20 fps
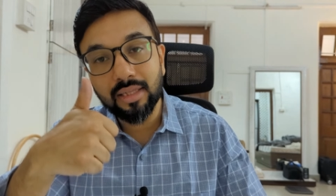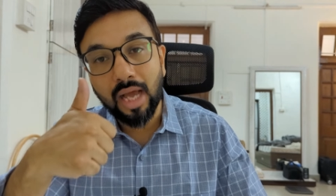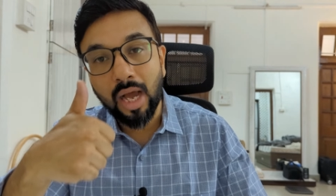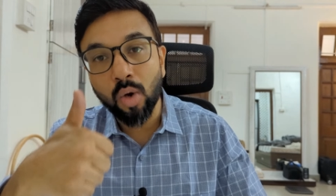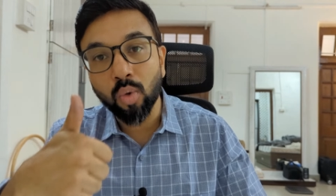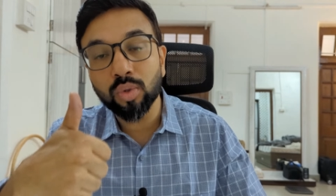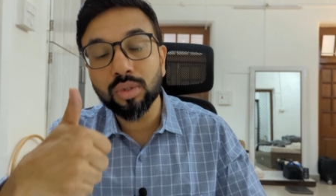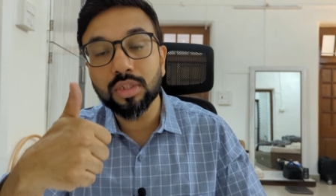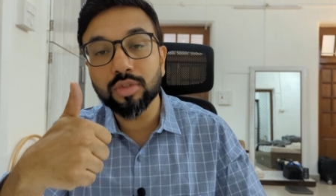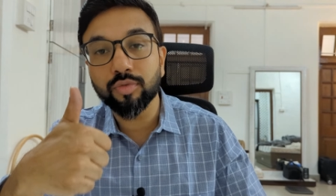
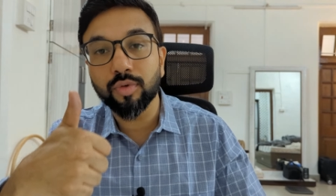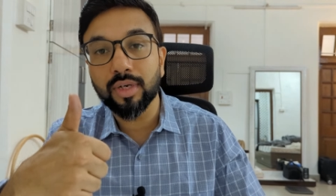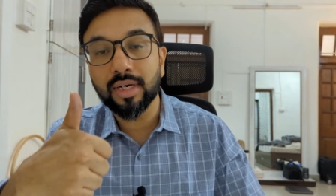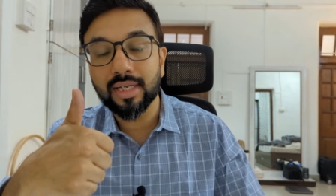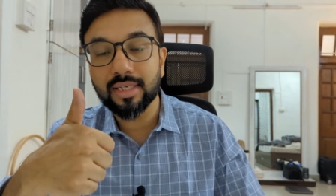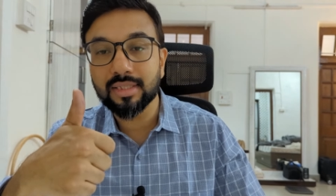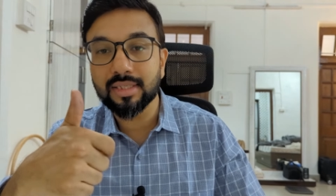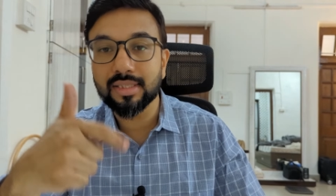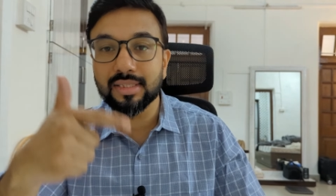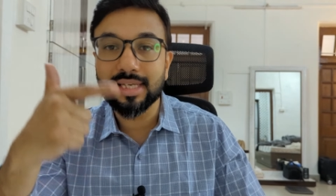out this one
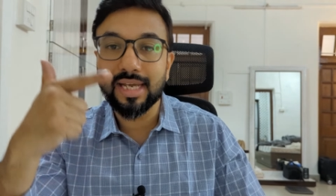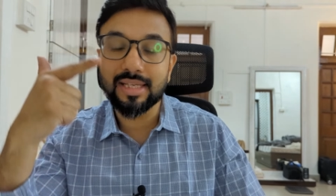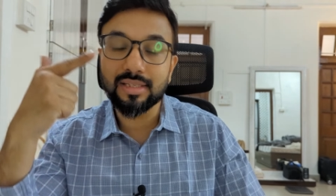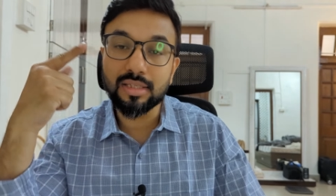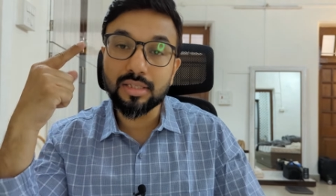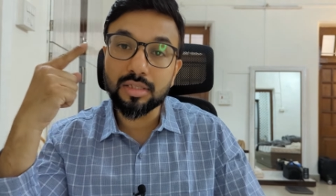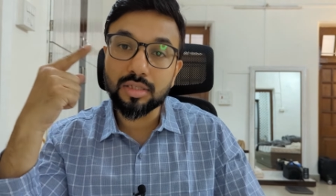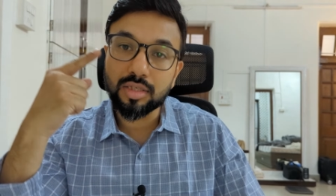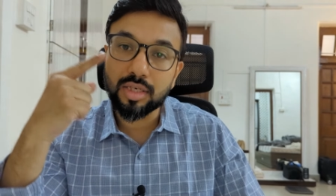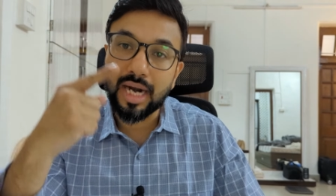exercise
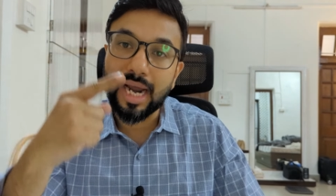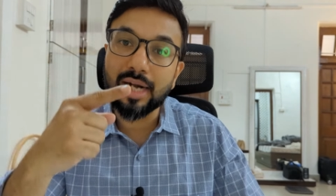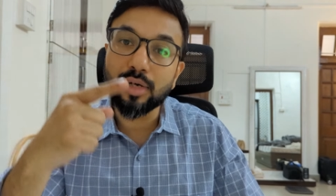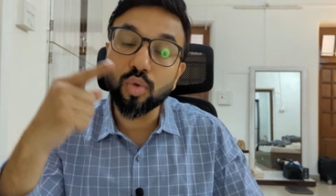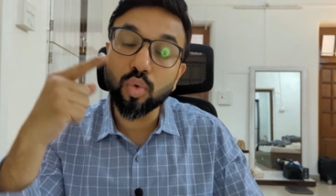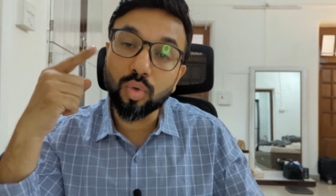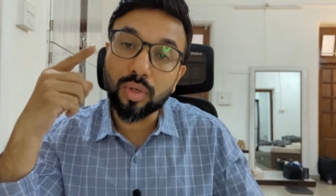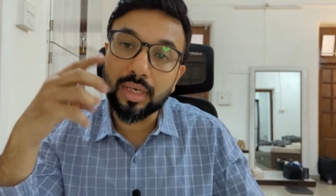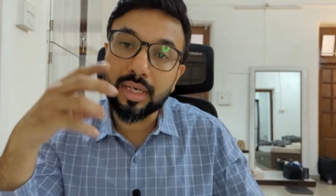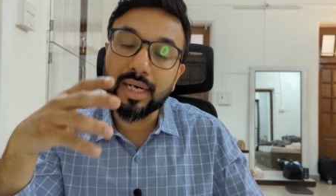is try to
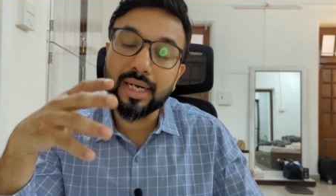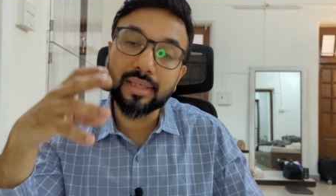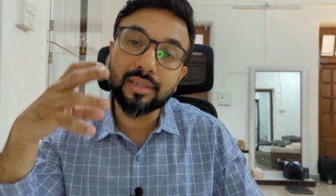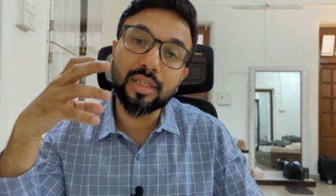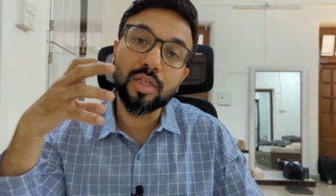relate